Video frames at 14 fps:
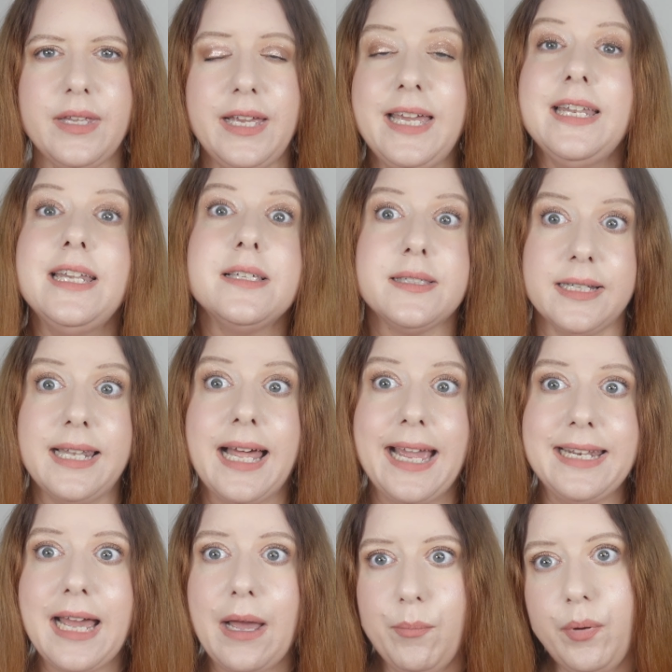It is the
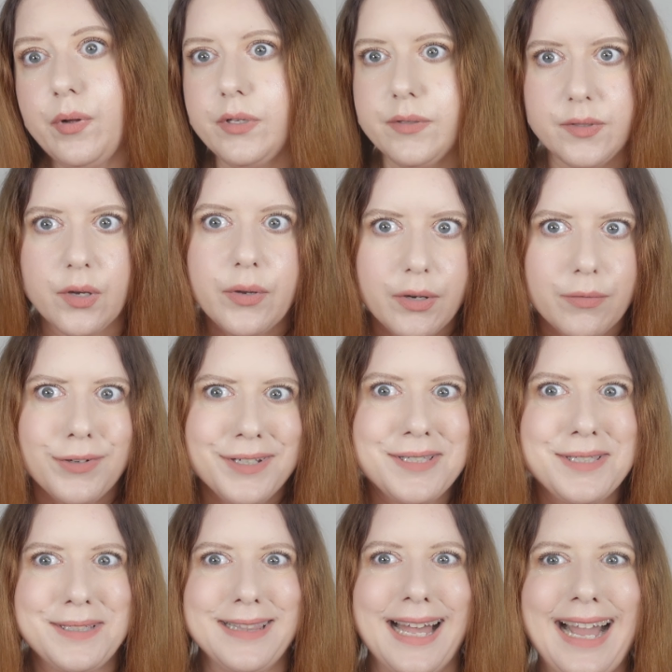light ampoule, so it
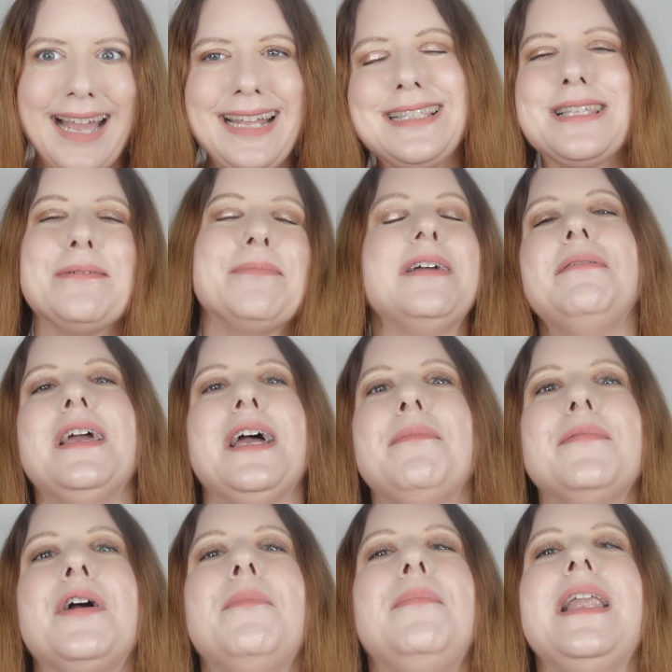was light. So maybe
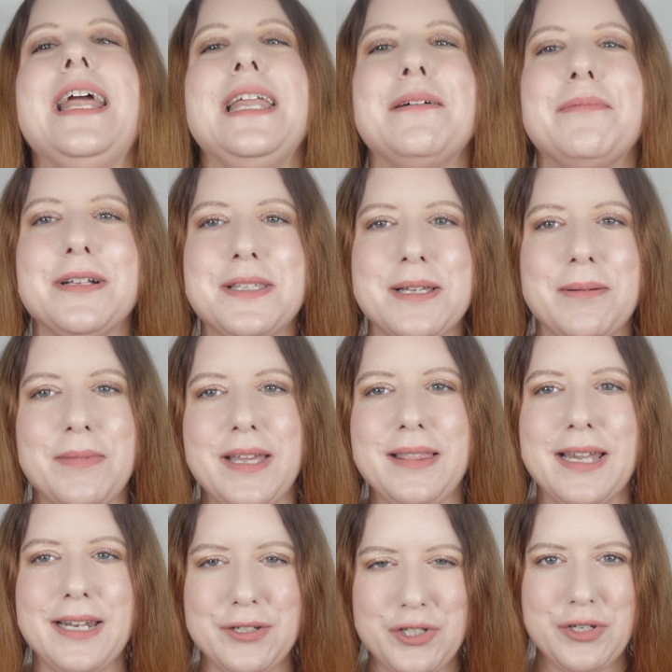I'm complaining about something
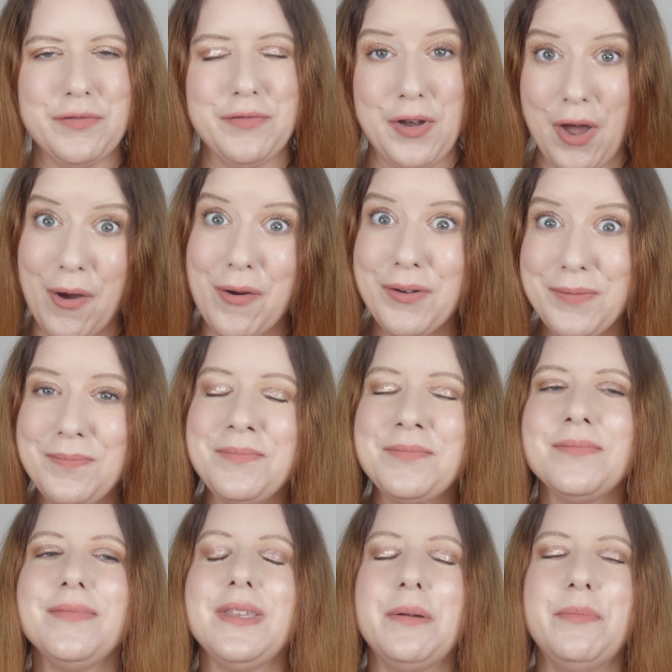that I should have known
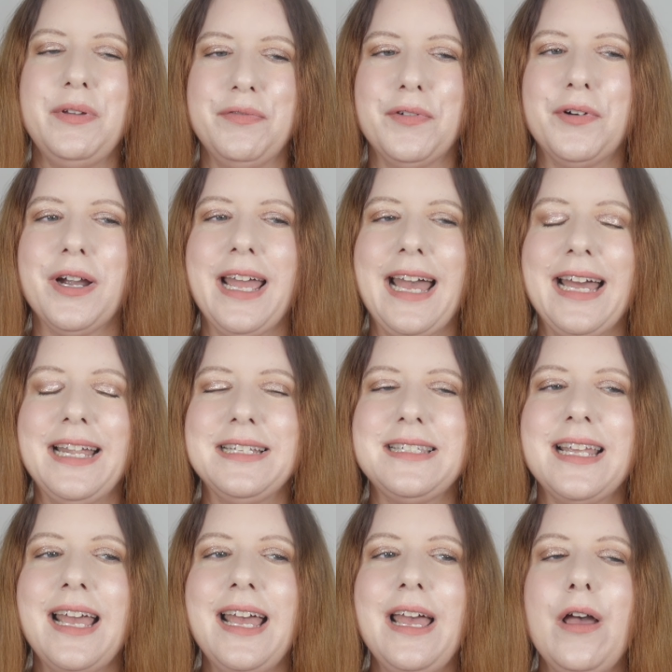
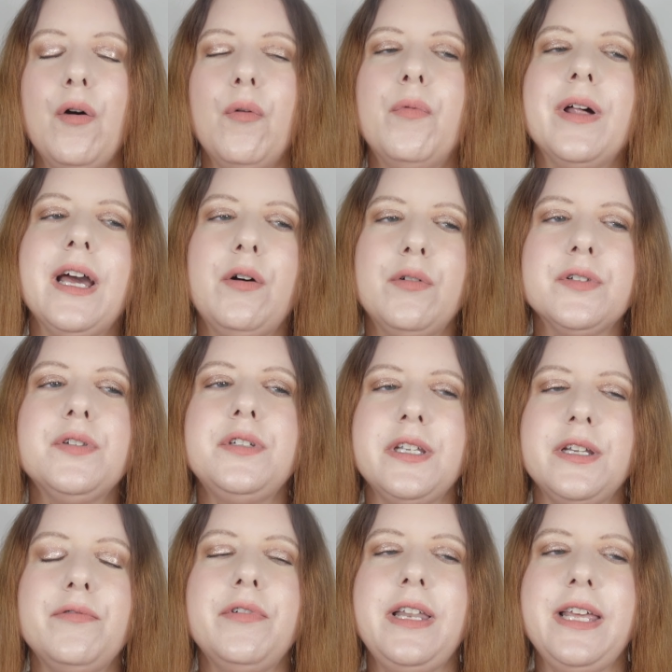beforehand. What I also
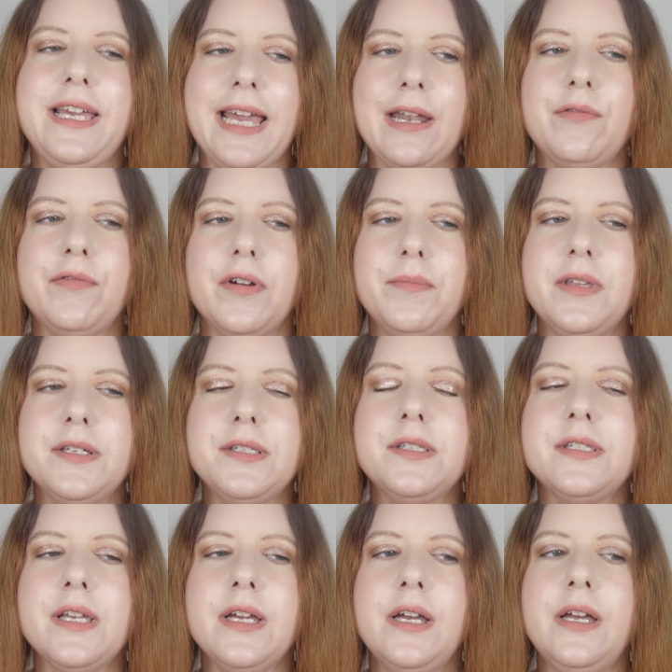didn't really get from
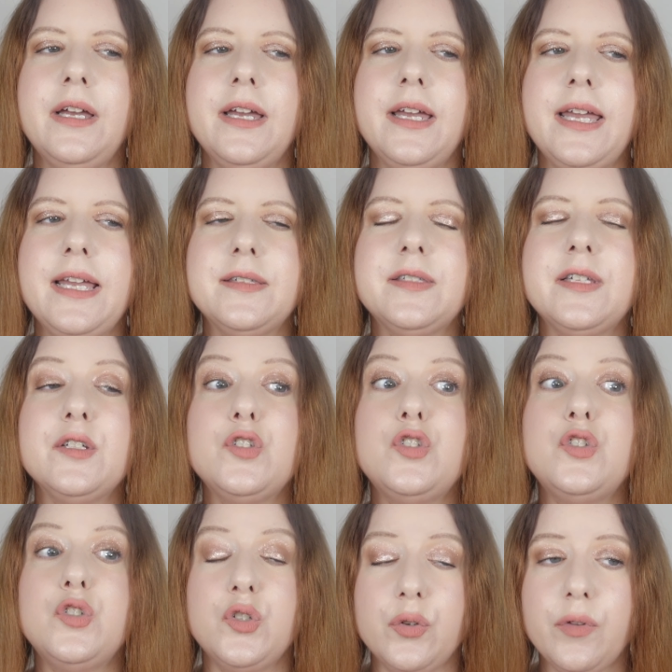this is the
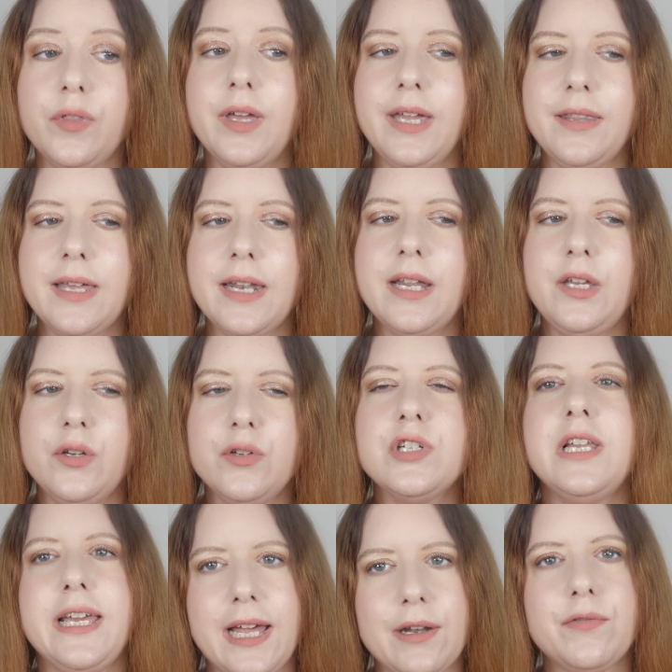soothing that I
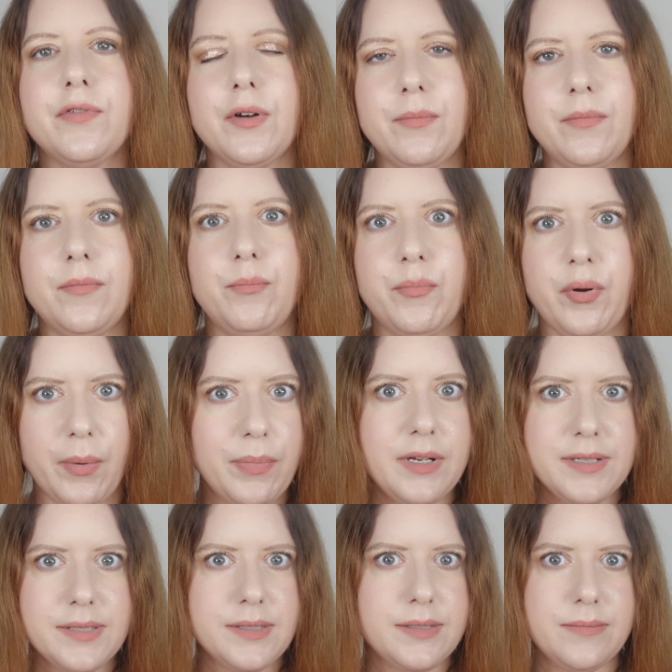usually get from
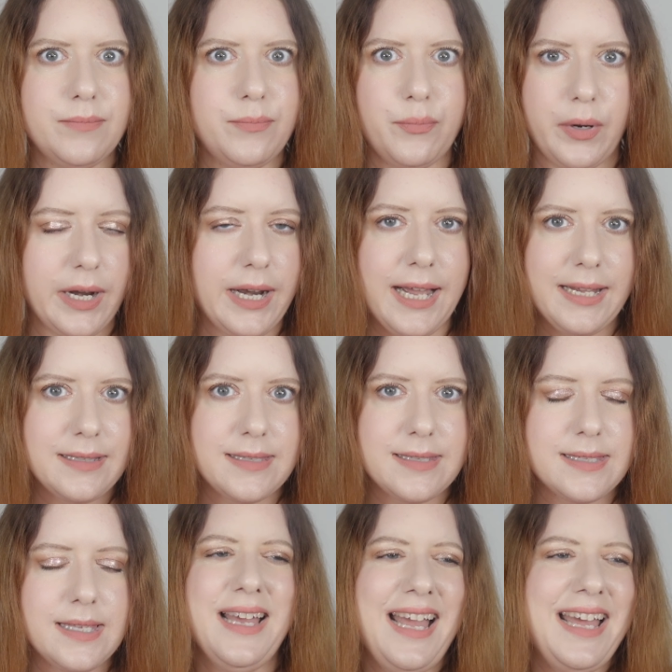Propolis
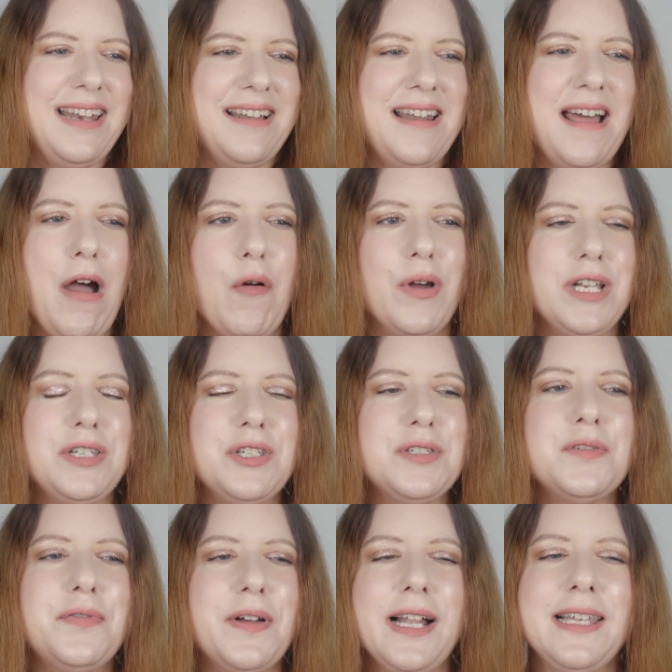products. I don't know, it
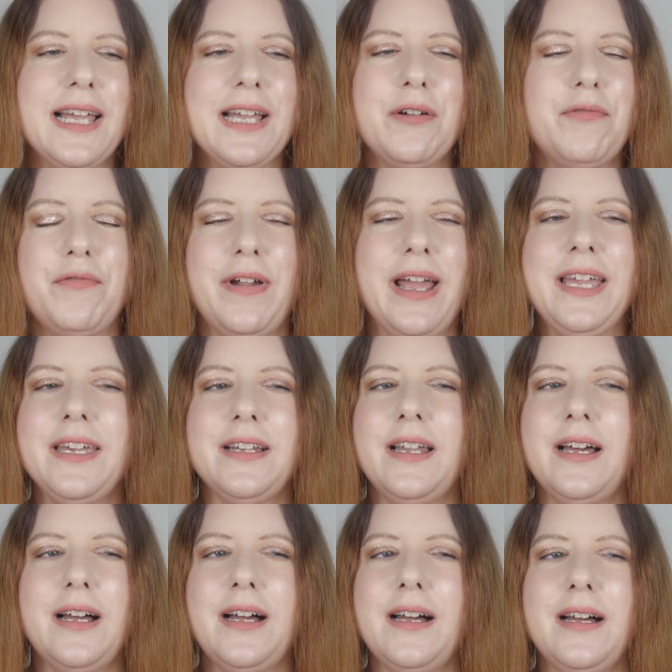just felt like a
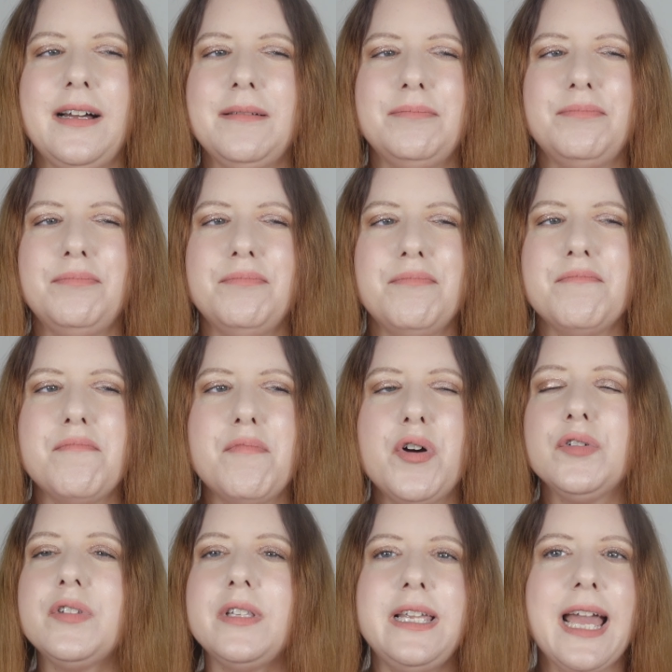regular,
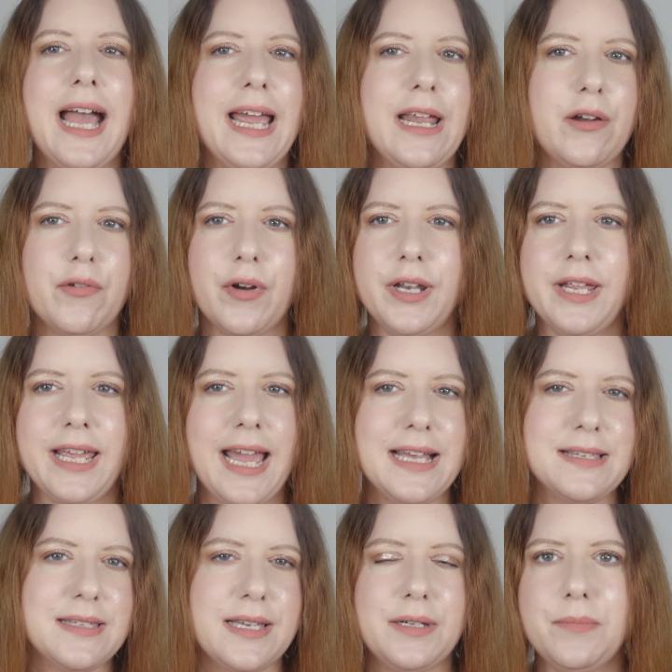mostly hyaluronic
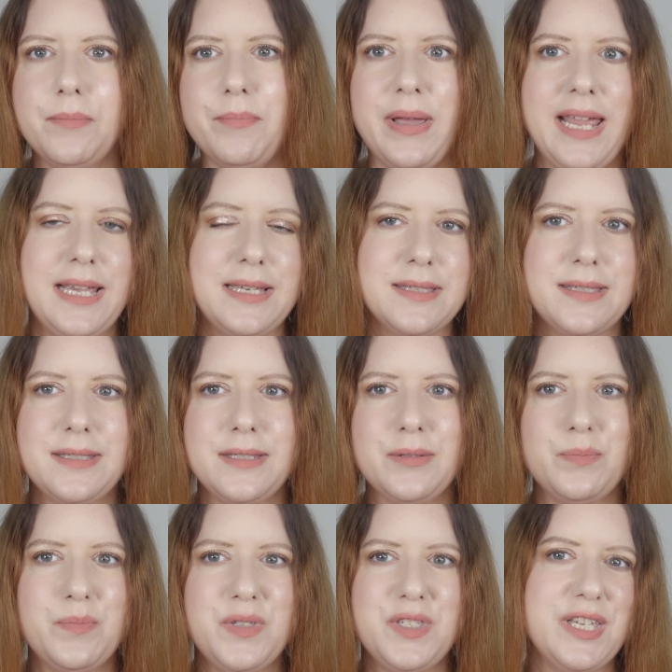acid based
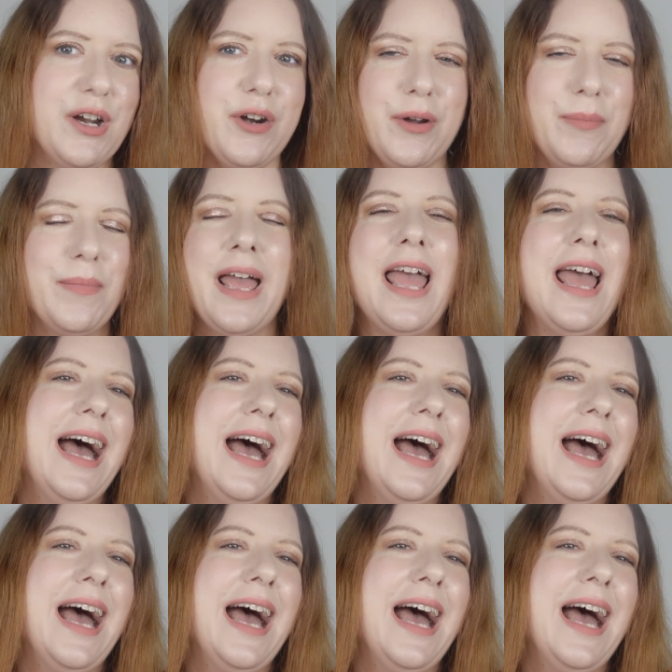serum.